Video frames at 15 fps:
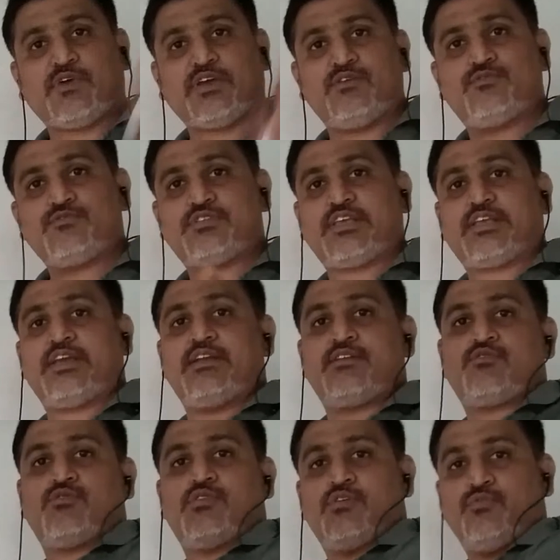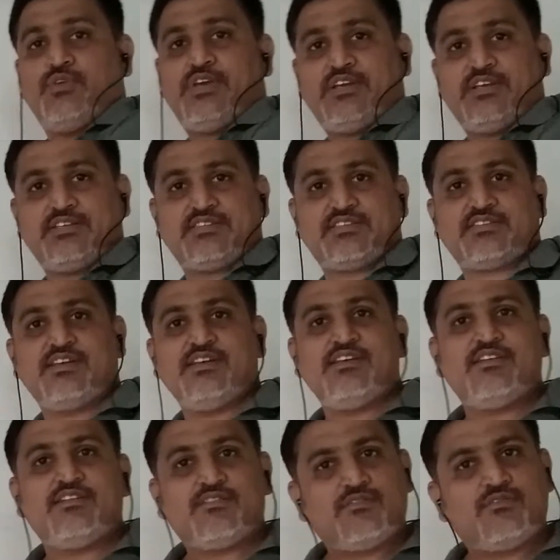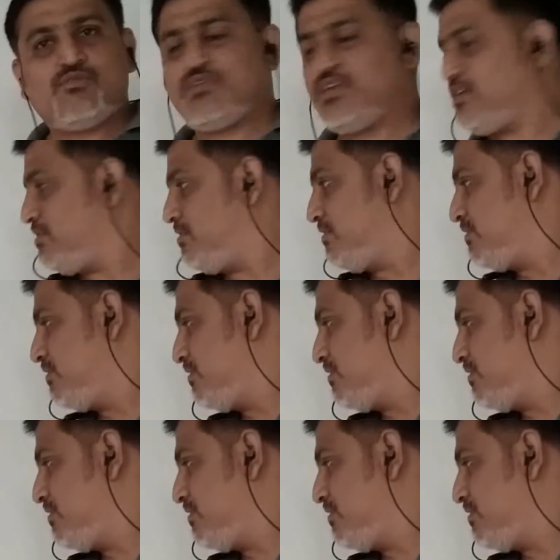5 seconds toward west. No need.